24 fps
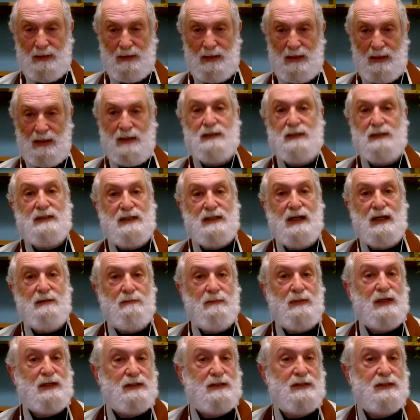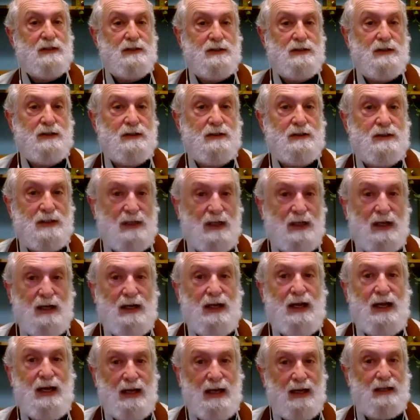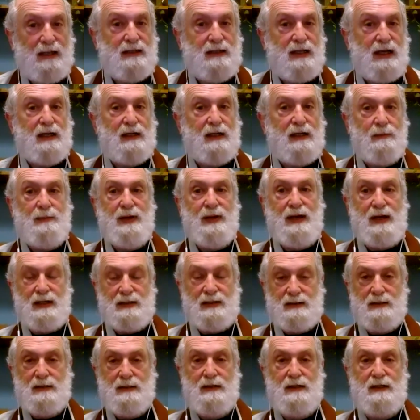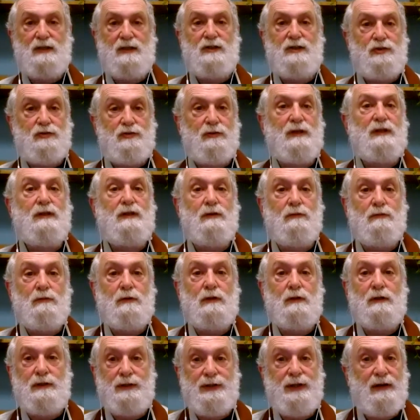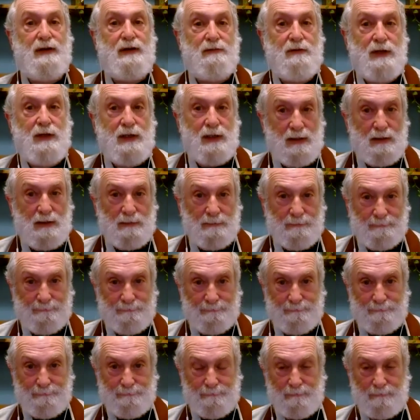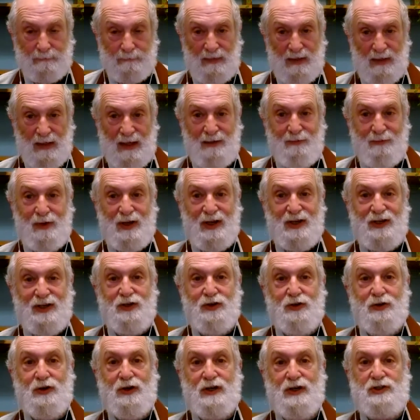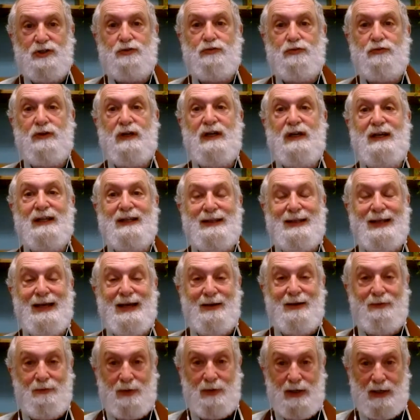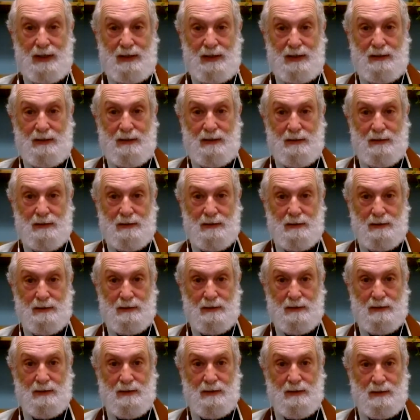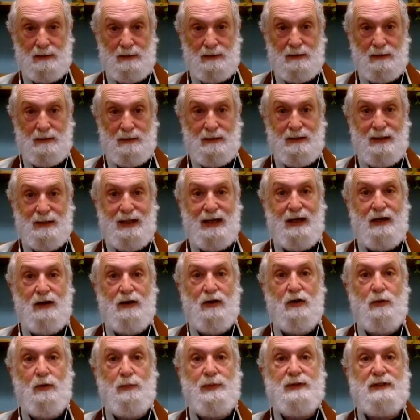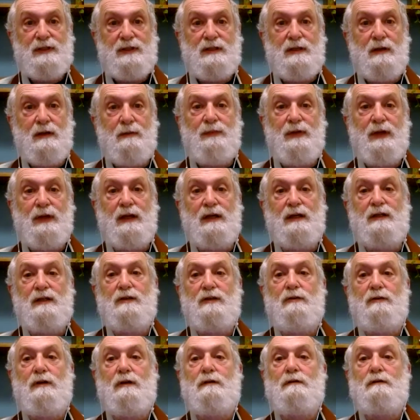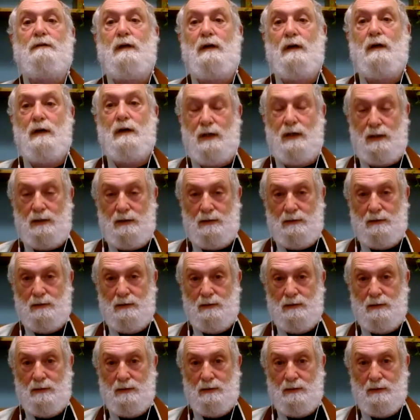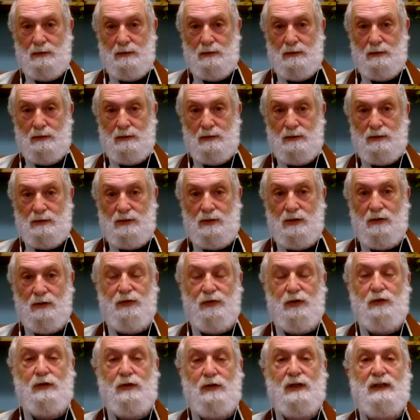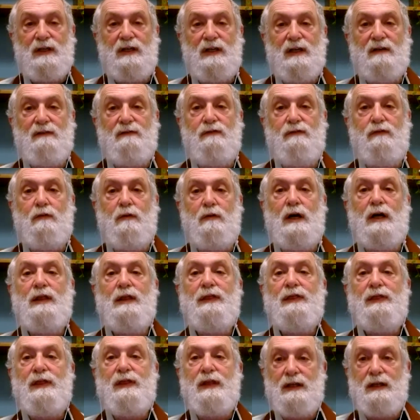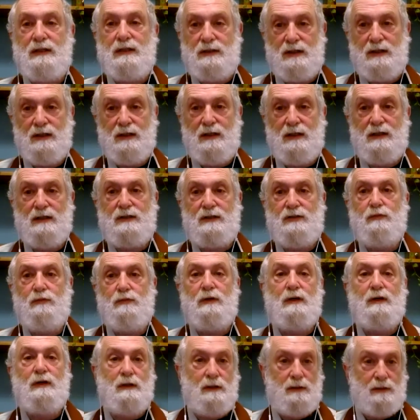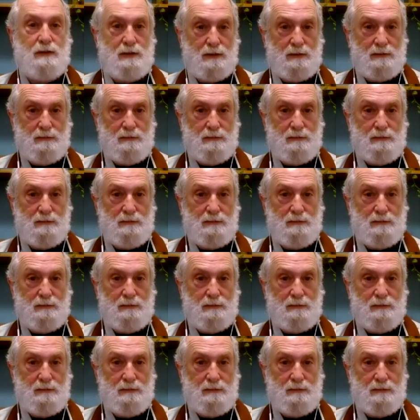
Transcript: And Zen Master Seung Sahn had that capacity to treat the world that way. And when you're treated that way, that opens something in your own heart. So if you can give one thing to this world,